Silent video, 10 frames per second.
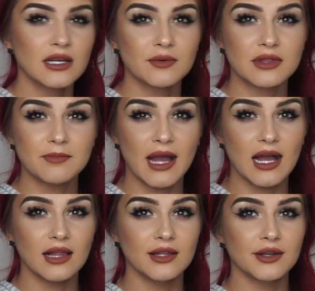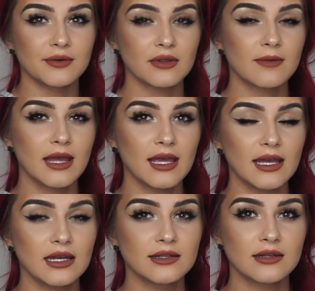with the palette or with my
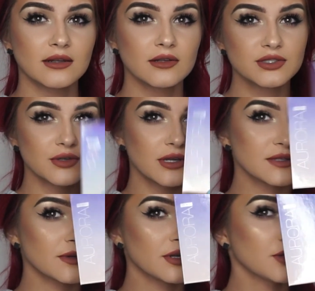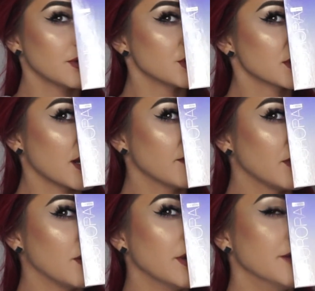hand, and I'll show you guys what I do. I just kind of
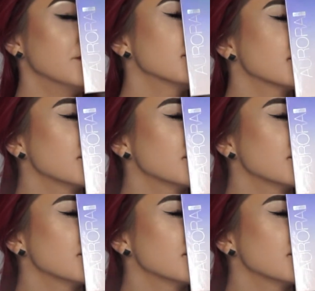go in.